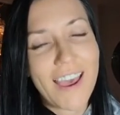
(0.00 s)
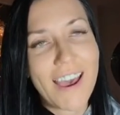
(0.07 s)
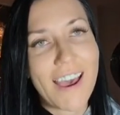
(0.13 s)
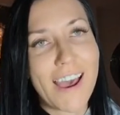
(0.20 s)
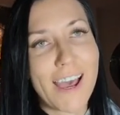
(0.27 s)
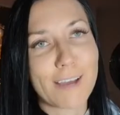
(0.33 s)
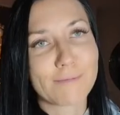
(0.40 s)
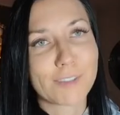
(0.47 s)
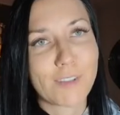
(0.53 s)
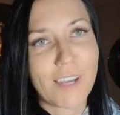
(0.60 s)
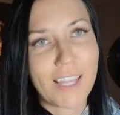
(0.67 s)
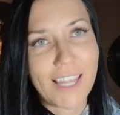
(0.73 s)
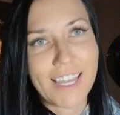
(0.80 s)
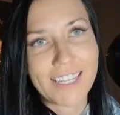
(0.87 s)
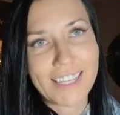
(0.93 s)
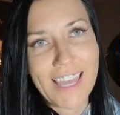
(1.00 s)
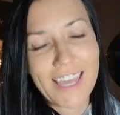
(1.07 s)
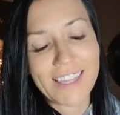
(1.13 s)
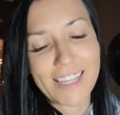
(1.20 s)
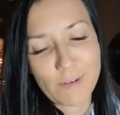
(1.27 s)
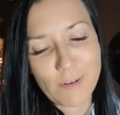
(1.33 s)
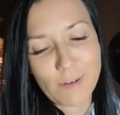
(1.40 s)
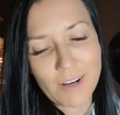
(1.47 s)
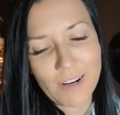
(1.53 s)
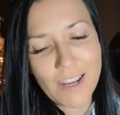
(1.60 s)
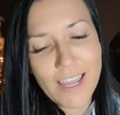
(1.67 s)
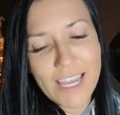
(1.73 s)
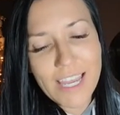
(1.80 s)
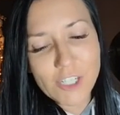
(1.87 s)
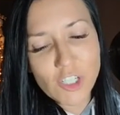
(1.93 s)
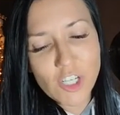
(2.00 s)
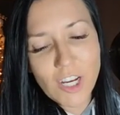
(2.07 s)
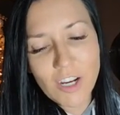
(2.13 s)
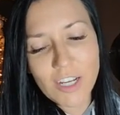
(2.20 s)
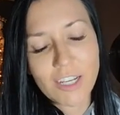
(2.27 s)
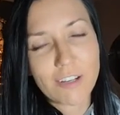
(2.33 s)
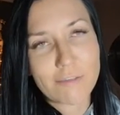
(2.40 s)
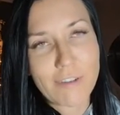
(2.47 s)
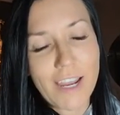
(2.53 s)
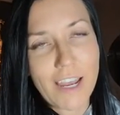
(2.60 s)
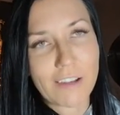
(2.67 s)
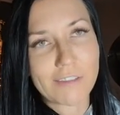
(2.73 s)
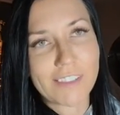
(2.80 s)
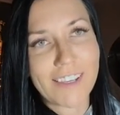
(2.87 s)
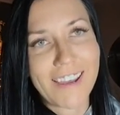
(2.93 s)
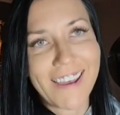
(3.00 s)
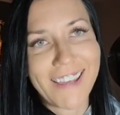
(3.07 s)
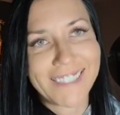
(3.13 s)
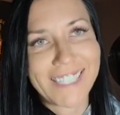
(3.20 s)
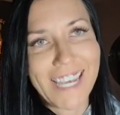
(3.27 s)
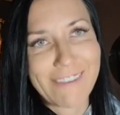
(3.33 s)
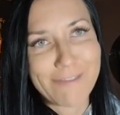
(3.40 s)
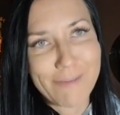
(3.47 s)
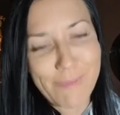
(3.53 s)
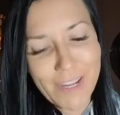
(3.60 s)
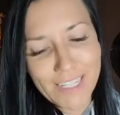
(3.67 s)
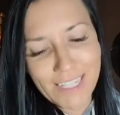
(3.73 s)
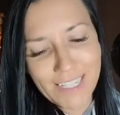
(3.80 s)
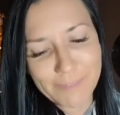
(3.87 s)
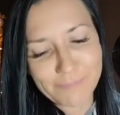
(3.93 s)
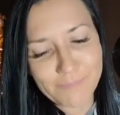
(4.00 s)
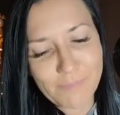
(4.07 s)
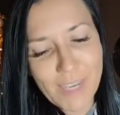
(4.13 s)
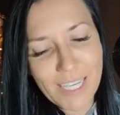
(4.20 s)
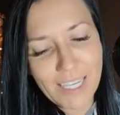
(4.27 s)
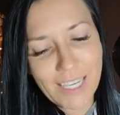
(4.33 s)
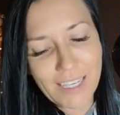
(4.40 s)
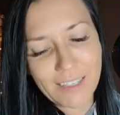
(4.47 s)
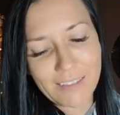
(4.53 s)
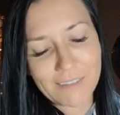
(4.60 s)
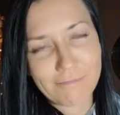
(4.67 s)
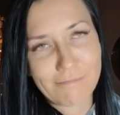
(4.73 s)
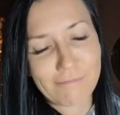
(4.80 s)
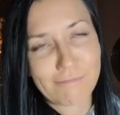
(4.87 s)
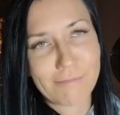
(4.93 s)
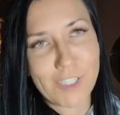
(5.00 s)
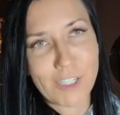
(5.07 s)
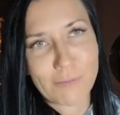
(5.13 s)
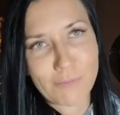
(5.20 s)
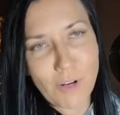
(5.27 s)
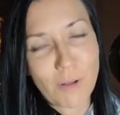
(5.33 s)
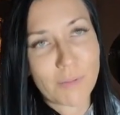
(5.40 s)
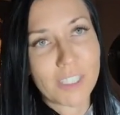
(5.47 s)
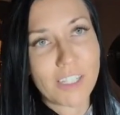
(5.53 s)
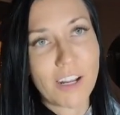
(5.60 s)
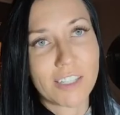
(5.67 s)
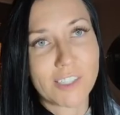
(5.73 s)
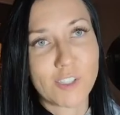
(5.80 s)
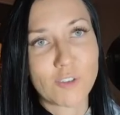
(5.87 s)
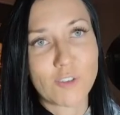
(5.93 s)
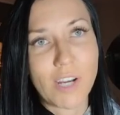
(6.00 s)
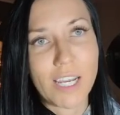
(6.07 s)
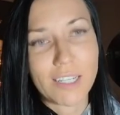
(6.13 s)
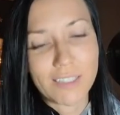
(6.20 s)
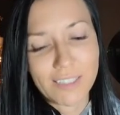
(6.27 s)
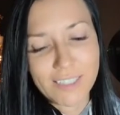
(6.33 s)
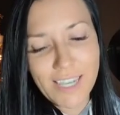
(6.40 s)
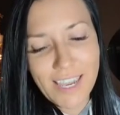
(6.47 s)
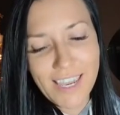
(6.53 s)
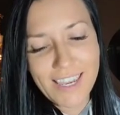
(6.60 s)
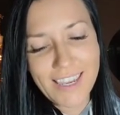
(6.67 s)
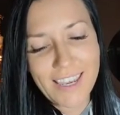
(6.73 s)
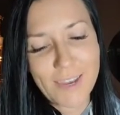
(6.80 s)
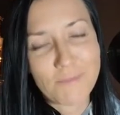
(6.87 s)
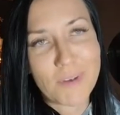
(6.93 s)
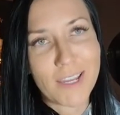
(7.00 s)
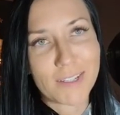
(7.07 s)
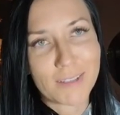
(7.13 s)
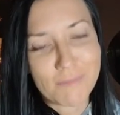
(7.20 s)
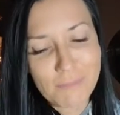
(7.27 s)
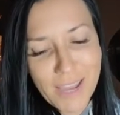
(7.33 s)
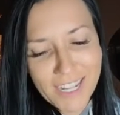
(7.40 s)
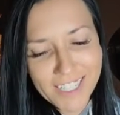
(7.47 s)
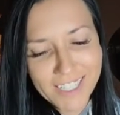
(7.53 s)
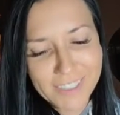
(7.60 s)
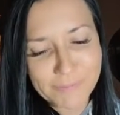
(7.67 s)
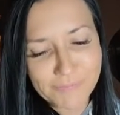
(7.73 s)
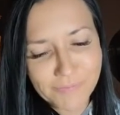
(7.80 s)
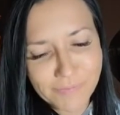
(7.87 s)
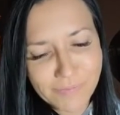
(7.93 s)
So I like that they were sharing it around to everybody, making their probably not so great day a bit better.